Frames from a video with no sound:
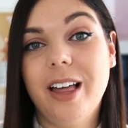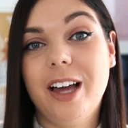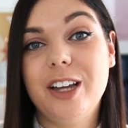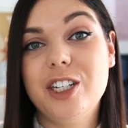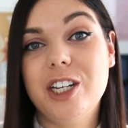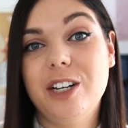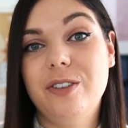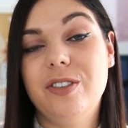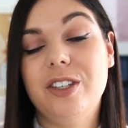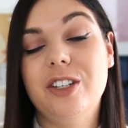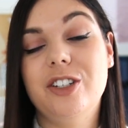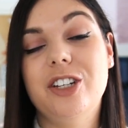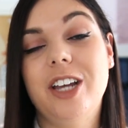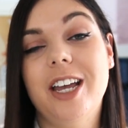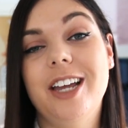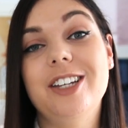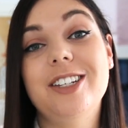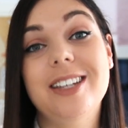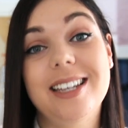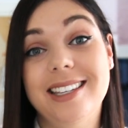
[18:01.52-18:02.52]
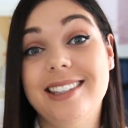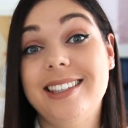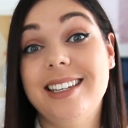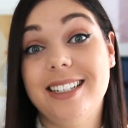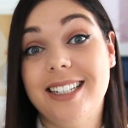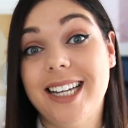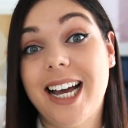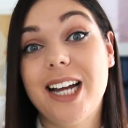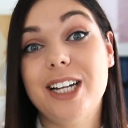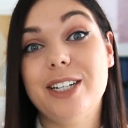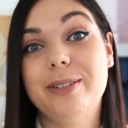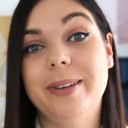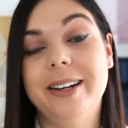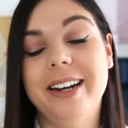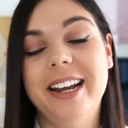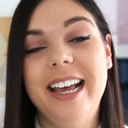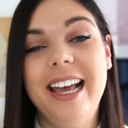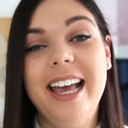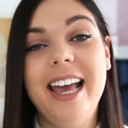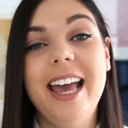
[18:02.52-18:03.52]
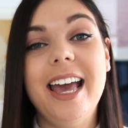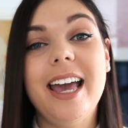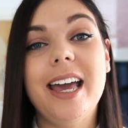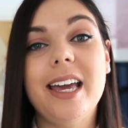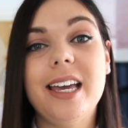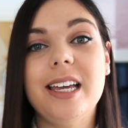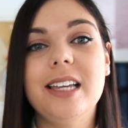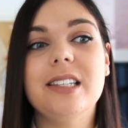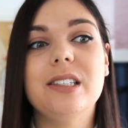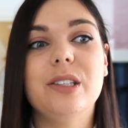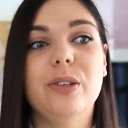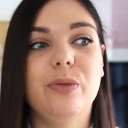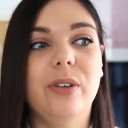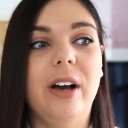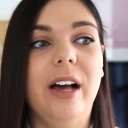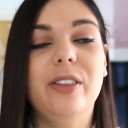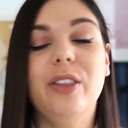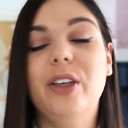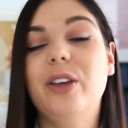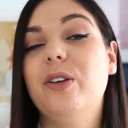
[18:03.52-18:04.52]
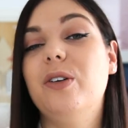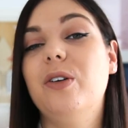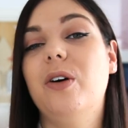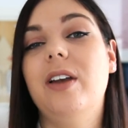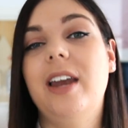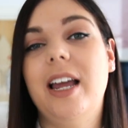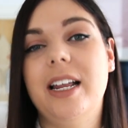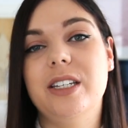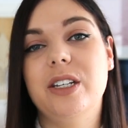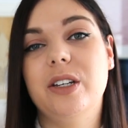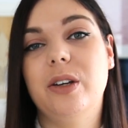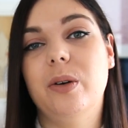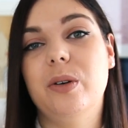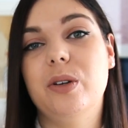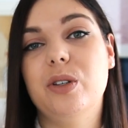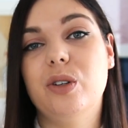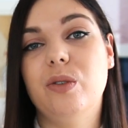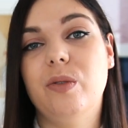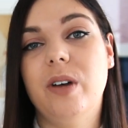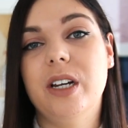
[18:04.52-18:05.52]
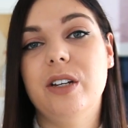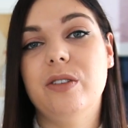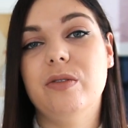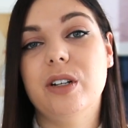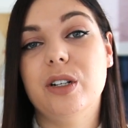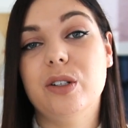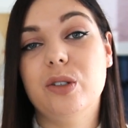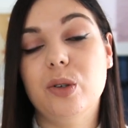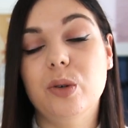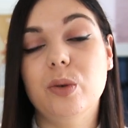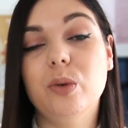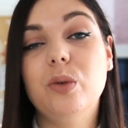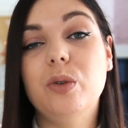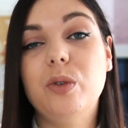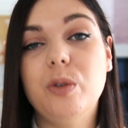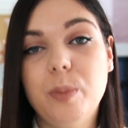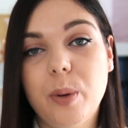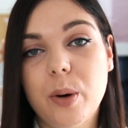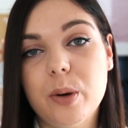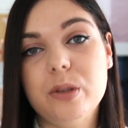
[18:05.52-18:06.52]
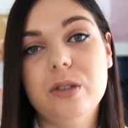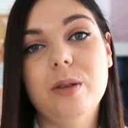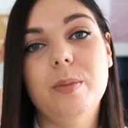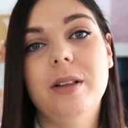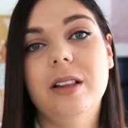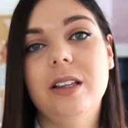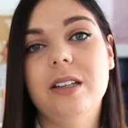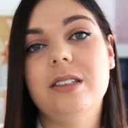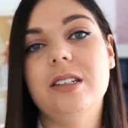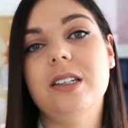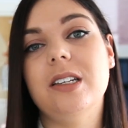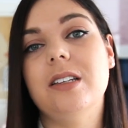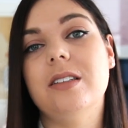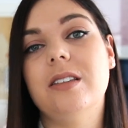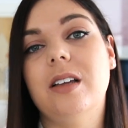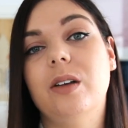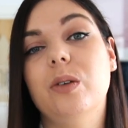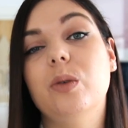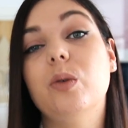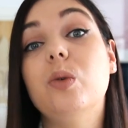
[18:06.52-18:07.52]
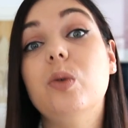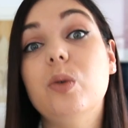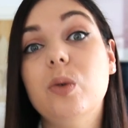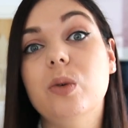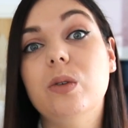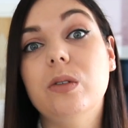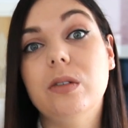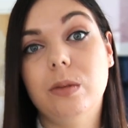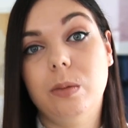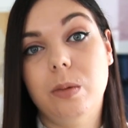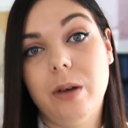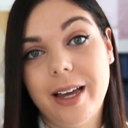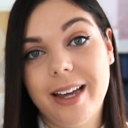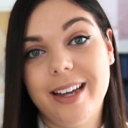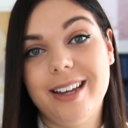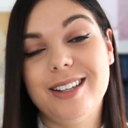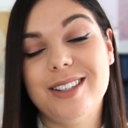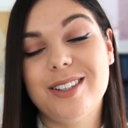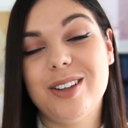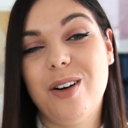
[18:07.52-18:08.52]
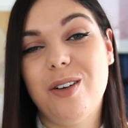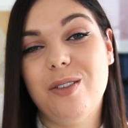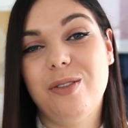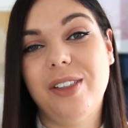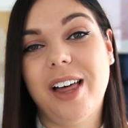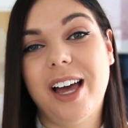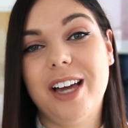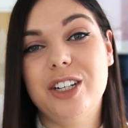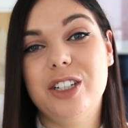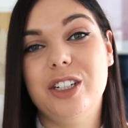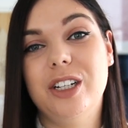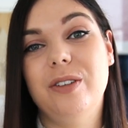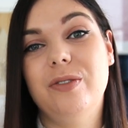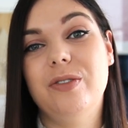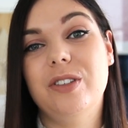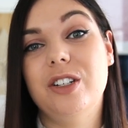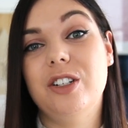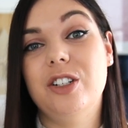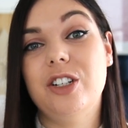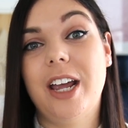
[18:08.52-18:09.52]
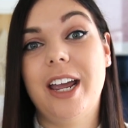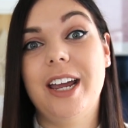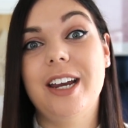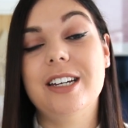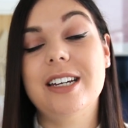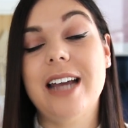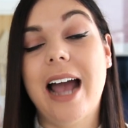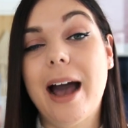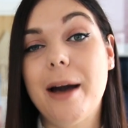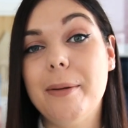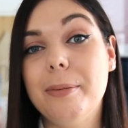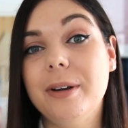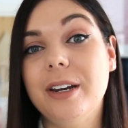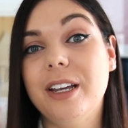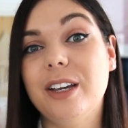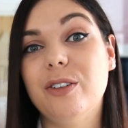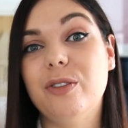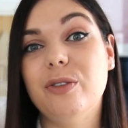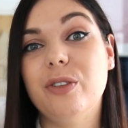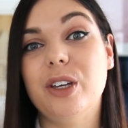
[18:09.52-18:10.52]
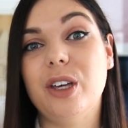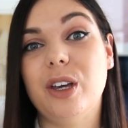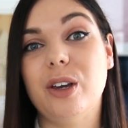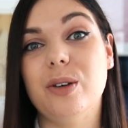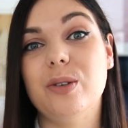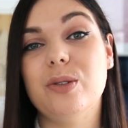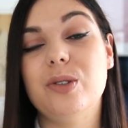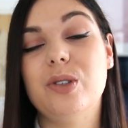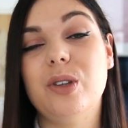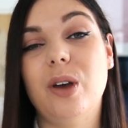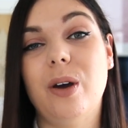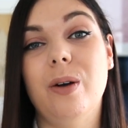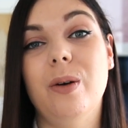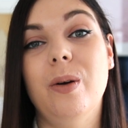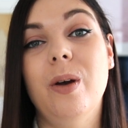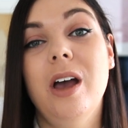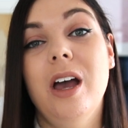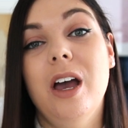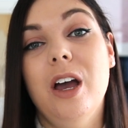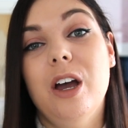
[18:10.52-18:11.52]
that shift and change is the attachment, is the fact that you're not letting go and surrendering to all possibilities and all ways of that shift and change happening for you. So